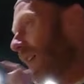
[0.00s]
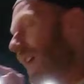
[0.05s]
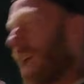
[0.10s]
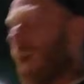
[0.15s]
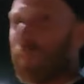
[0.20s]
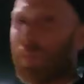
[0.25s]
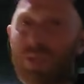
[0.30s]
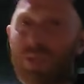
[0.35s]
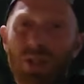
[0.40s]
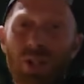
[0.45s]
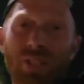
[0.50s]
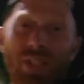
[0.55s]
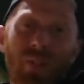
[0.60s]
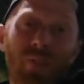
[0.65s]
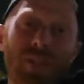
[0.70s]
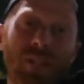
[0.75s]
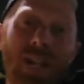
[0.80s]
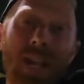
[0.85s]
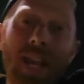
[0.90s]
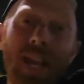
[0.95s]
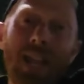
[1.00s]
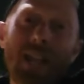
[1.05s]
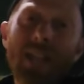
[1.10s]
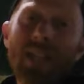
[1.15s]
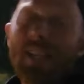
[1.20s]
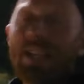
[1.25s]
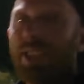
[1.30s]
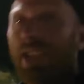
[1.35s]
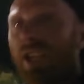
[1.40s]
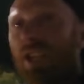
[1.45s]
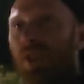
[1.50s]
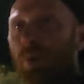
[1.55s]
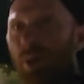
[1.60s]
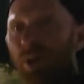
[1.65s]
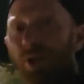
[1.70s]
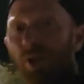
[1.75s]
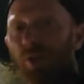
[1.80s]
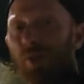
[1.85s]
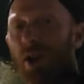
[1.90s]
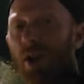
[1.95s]
episodes every day. Thanks so much
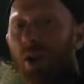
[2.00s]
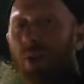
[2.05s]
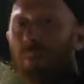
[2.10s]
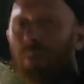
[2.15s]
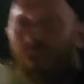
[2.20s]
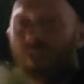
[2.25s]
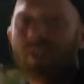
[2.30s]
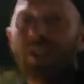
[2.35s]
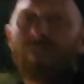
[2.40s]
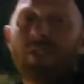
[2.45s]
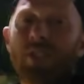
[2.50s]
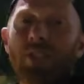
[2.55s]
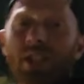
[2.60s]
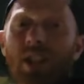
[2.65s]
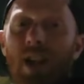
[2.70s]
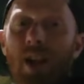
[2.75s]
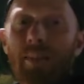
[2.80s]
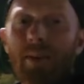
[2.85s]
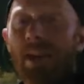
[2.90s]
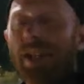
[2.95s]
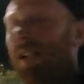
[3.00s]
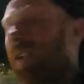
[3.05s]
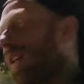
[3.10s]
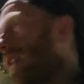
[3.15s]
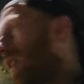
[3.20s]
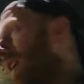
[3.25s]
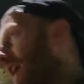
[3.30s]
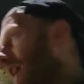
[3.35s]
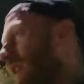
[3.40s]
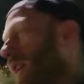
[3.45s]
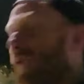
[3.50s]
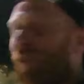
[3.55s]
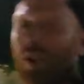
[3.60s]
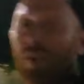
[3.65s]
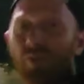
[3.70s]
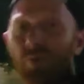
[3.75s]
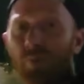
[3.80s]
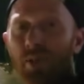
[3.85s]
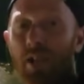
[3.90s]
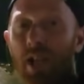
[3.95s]
for following. Please leave us a comment. I love
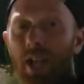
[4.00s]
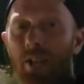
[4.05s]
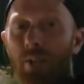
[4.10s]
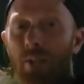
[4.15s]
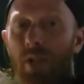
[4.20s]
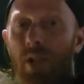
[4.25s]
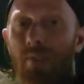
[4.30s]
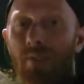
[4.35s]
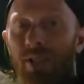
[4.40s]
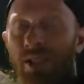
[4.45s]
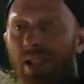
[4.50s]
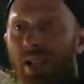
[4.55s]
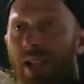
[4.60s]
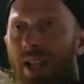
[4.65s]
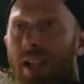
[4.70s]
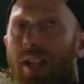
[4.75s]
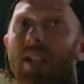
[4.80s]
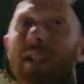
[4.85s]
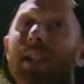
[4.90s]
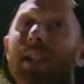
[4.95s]
hearing from you guys what you have to say